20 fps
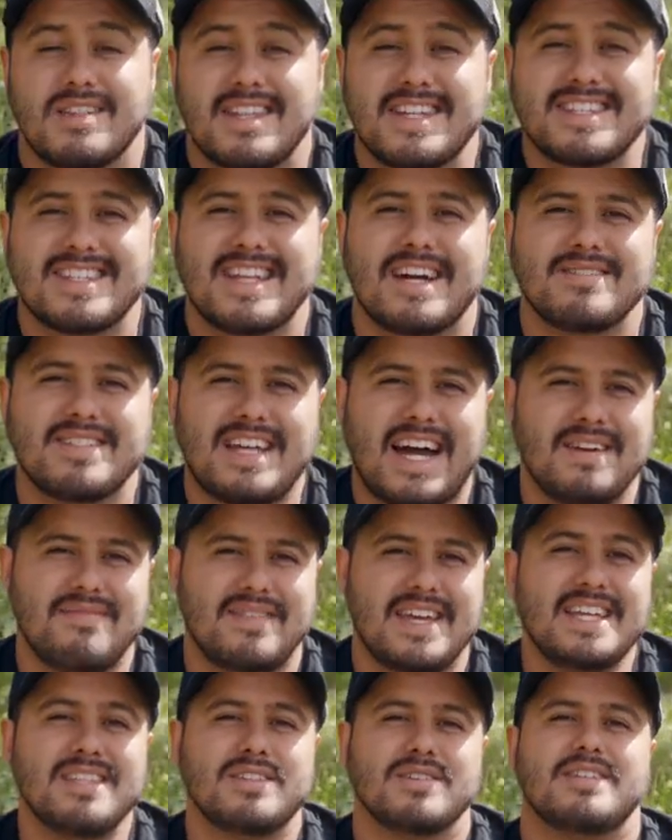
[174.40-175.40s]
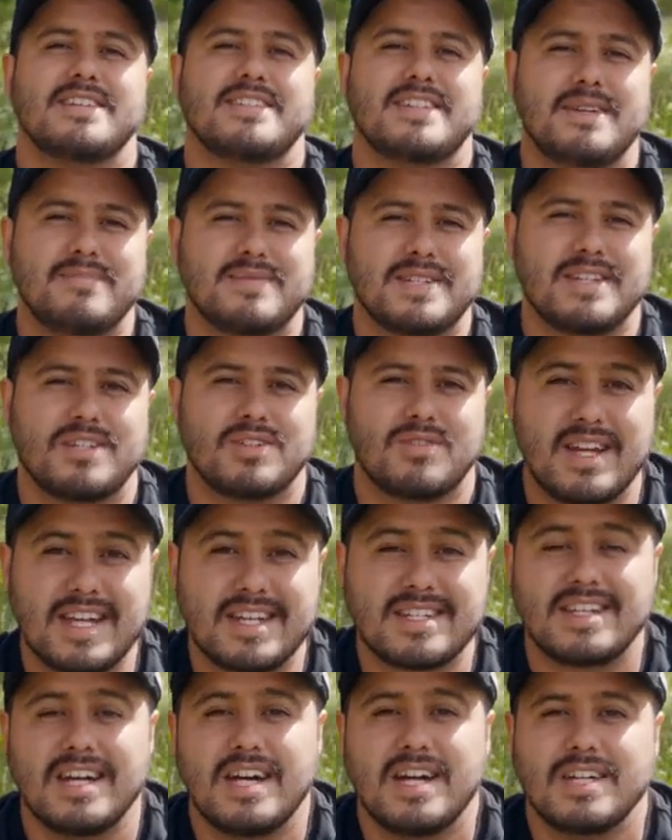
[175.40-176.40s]
So let's now dive into the tips and
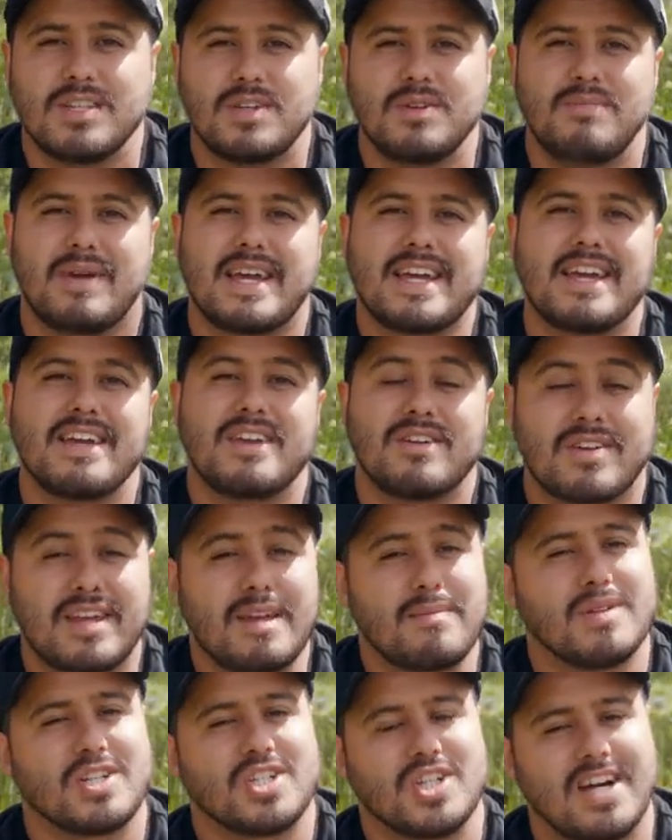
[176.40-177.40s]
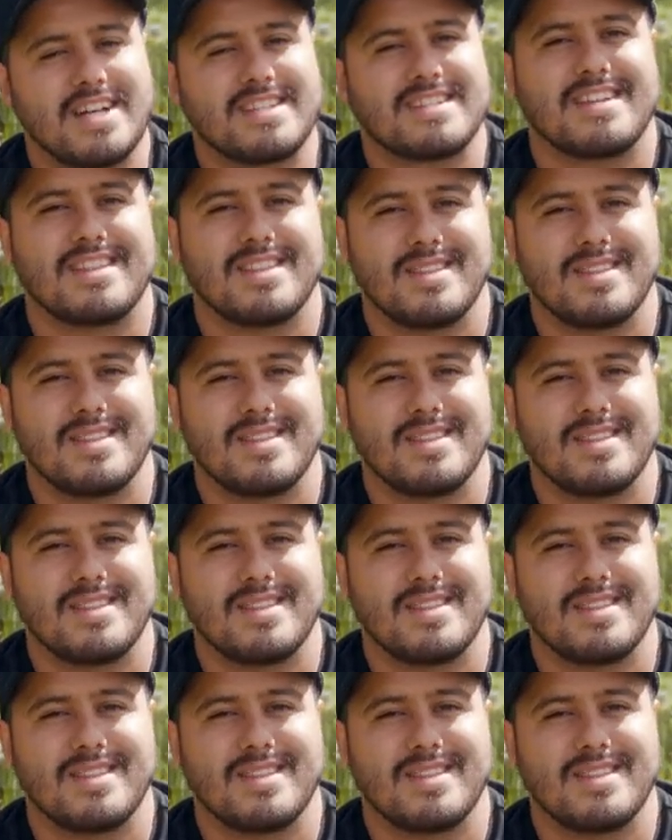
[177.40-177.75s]
tricks to making your gimbal shots